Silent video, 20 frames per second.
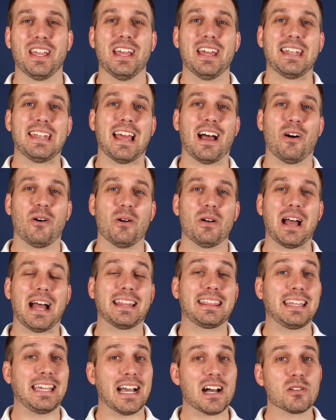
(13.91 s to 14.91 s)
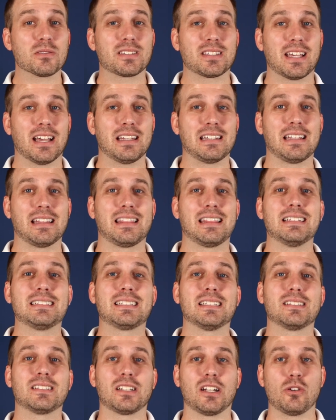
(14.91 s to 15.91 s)
Now, at the outset, this
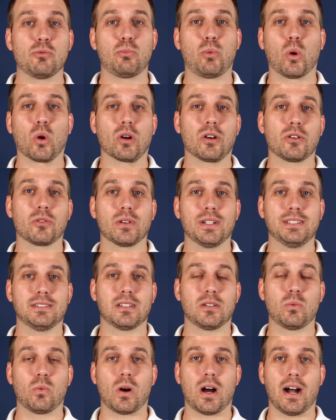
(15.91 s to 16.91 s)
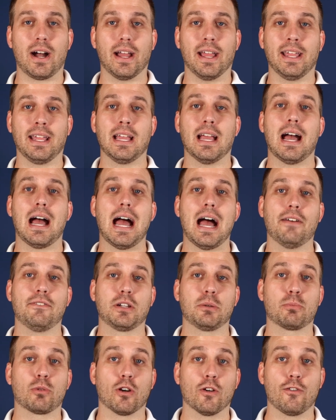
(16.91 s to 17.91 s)
is an important reason why
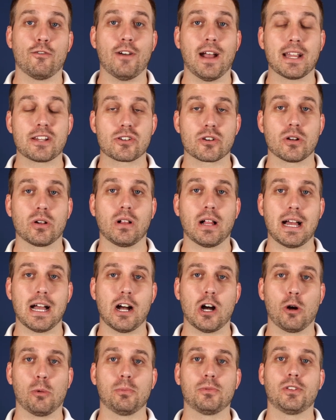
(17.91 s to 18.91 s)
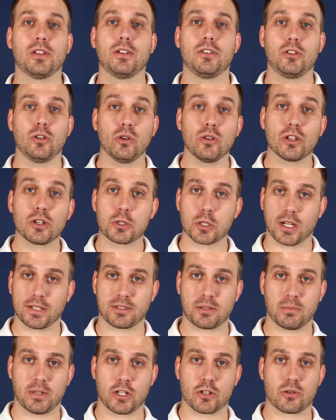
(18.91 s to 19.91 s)
having professional help to do the
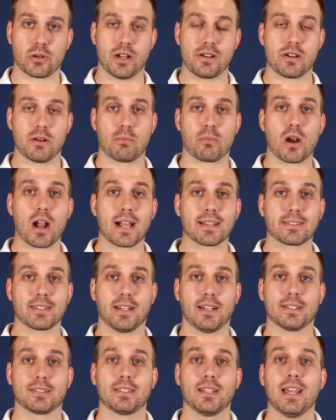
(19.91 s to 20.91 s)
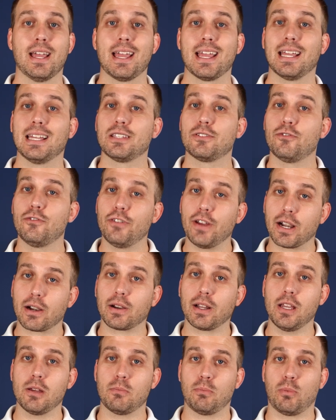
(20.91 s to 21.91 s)
trust administration process is
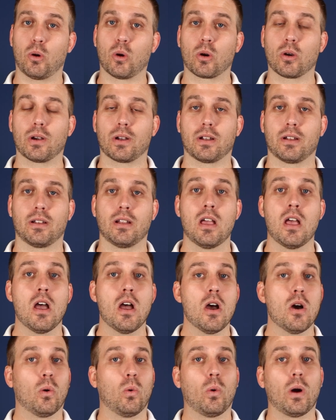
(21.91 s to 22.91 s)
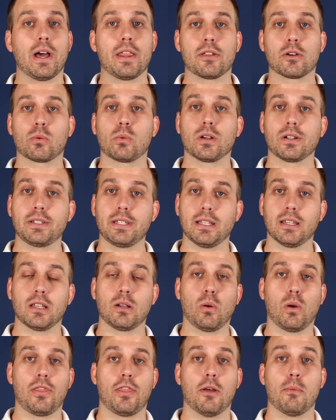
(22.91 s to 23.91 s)
very important, whether we're dealing
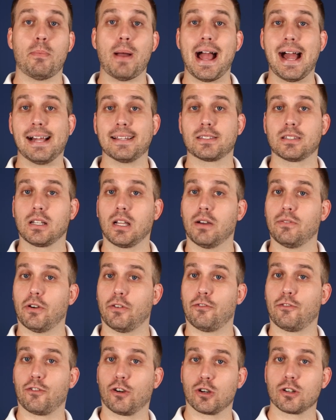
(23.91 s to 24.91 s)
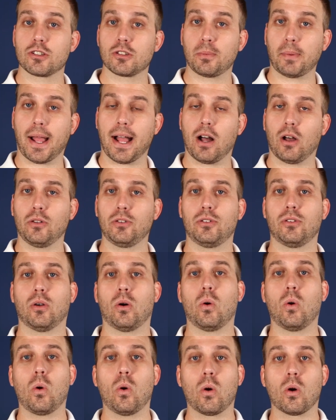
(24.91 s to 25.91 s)
with the passing of a first spouse
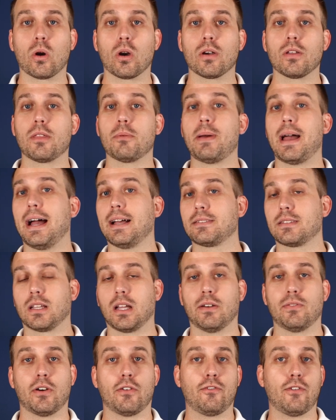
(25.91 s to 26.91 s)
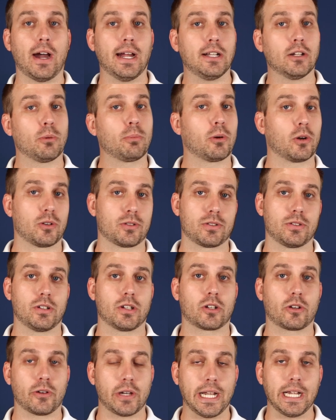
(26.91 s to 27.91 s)
or the passing of a final person to
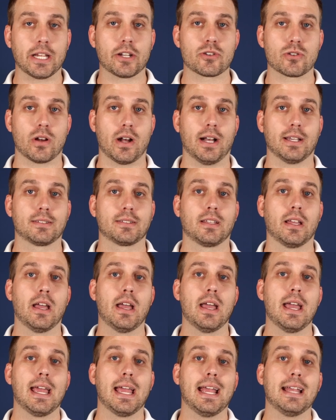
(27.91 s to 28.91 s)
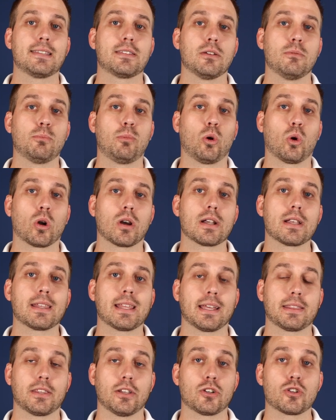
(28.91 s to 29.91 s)
create a trust. It's important
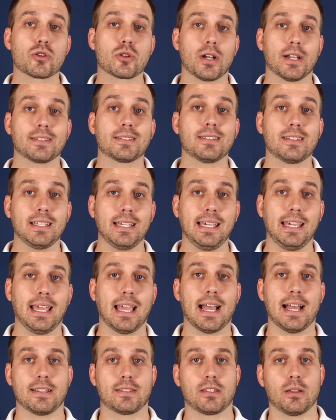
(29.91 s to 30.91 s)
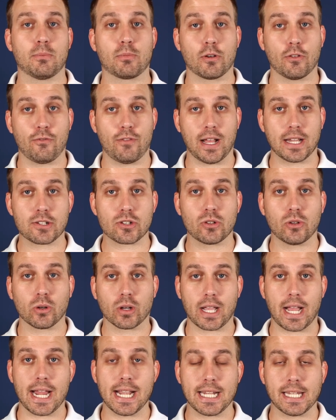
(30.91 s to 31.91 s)
that the trustee has some professional
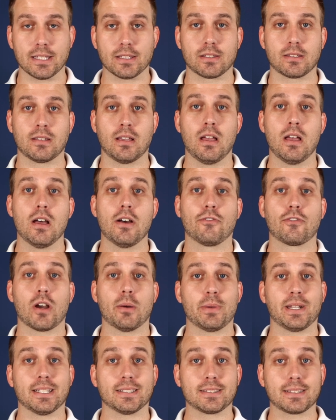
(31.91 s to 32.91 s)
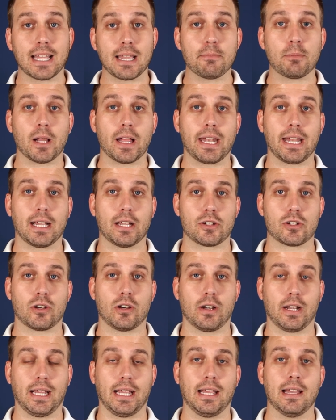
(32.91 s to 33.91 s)
guidance from an estate planning
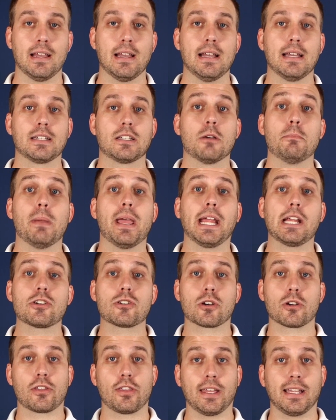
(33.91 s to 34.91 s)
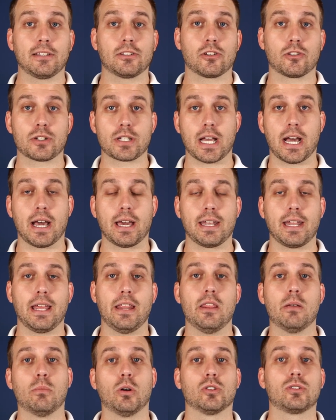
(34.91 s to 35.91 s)
attorney to make sure things are done in
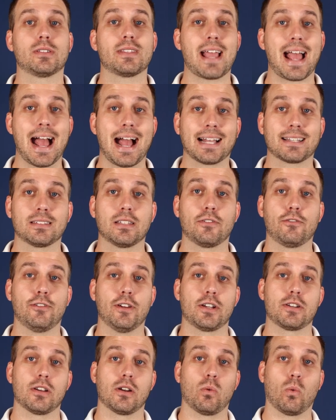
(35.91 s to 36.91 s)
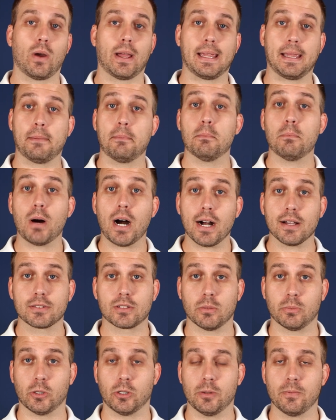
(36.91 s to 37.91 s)
the most tax efficient way
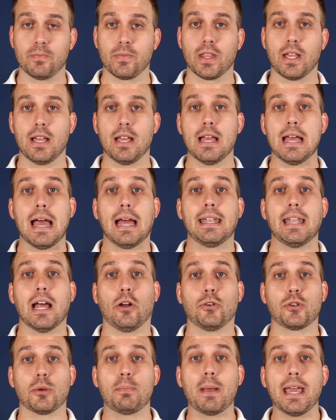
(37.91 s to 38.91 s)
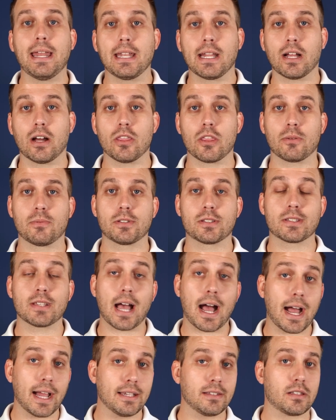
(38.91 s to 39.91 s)
possible. Now, depending on the
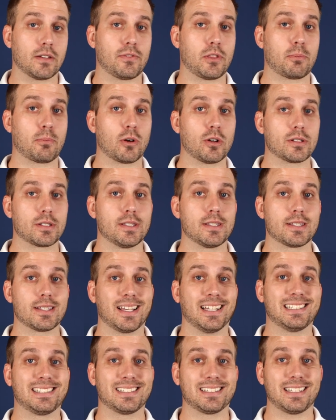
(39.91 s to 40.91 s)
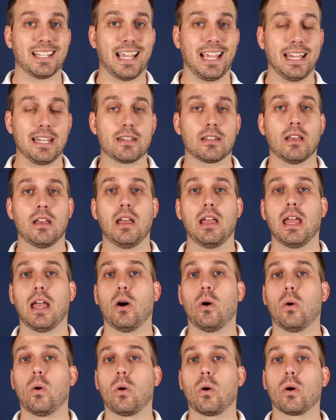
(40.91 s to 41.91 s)
size of the person's estate
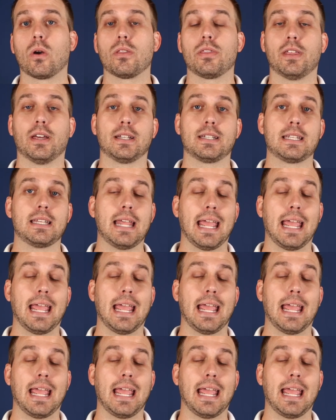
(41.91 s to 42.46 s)
or the